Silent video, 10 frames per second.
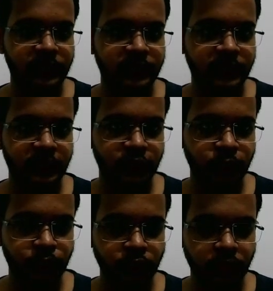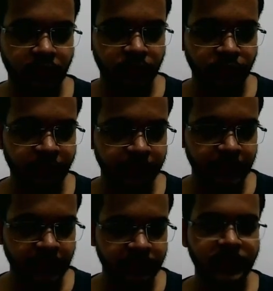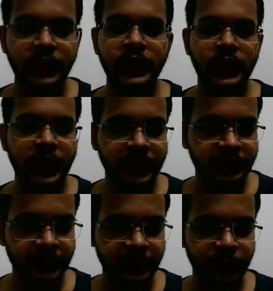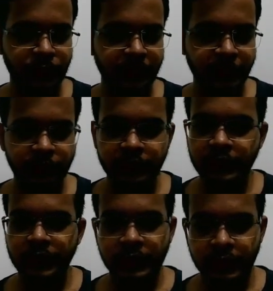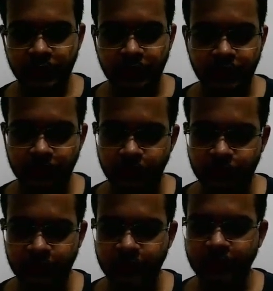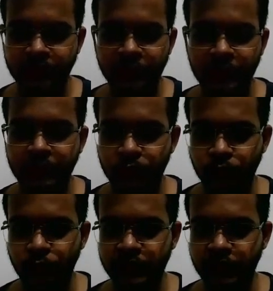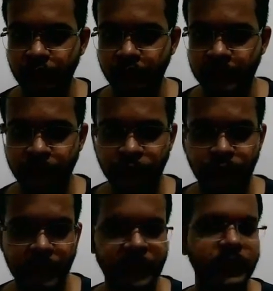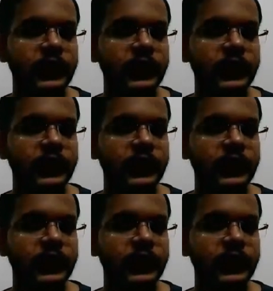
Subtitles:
structure and algorithms playlist. It has 112 videos. You can refer to whichever concept you would like.